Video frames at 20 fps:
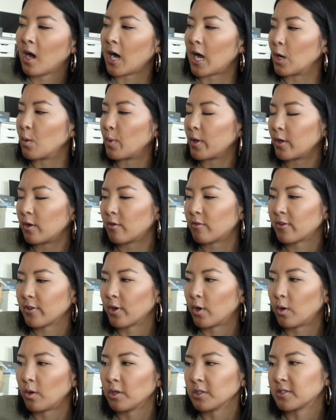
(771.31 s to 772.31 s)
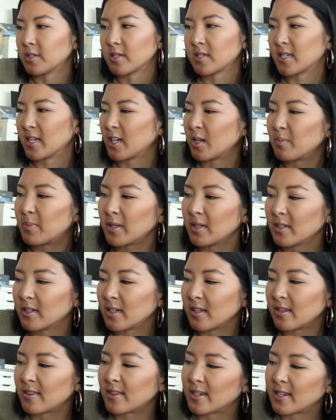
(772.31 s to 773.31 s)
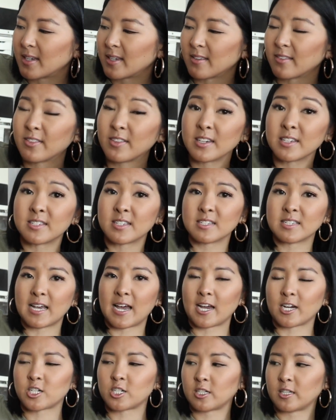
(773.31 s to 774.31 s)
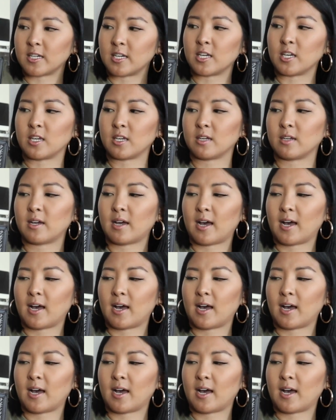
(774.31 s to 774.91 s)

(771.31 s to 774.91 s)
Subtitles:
I went over the whole sustainability thing. This is actually,